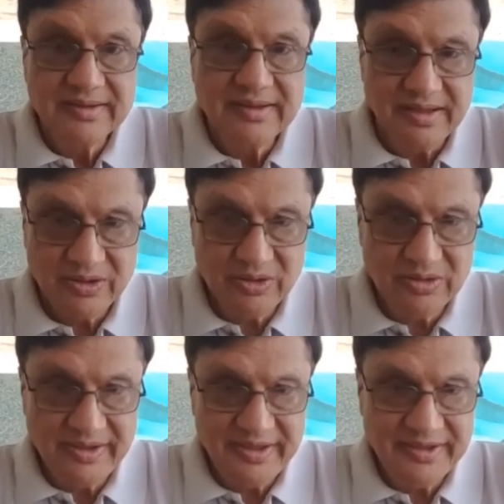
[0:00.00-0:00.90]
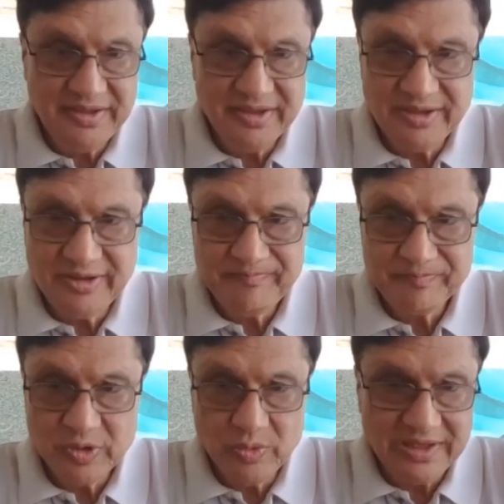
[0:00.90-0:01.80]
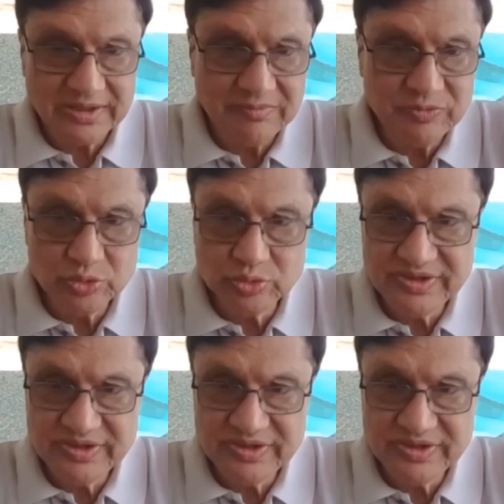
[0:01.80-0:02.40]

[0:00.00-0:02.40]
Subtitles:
Hello and welcome to